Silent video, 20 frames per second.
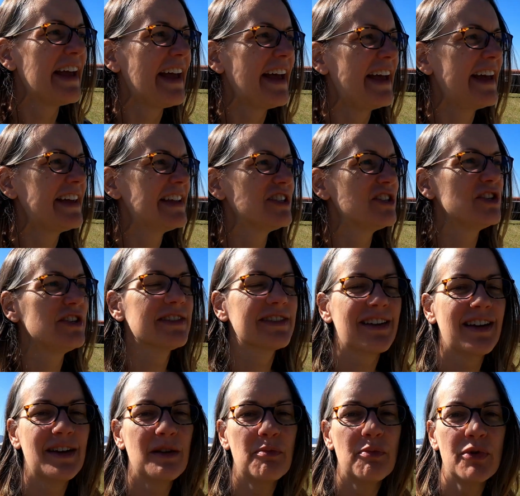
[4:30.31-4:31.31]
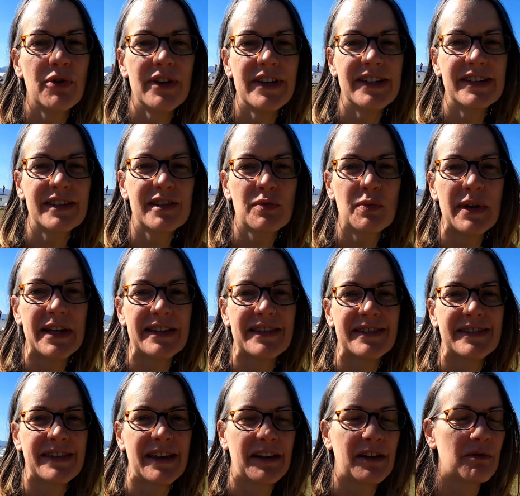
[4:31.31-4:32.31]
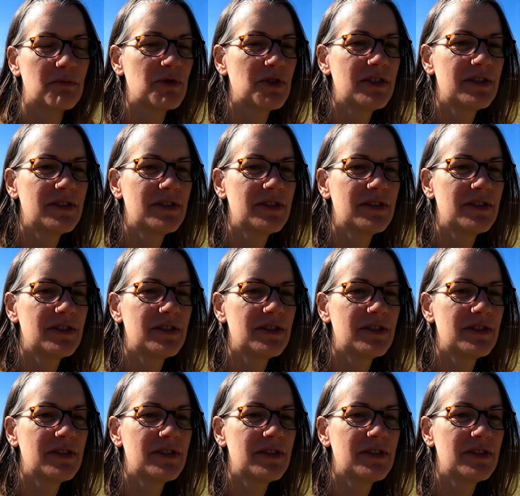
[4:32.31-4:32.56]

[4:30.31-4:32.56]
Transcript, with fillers: and she's got a pretty sweet setup.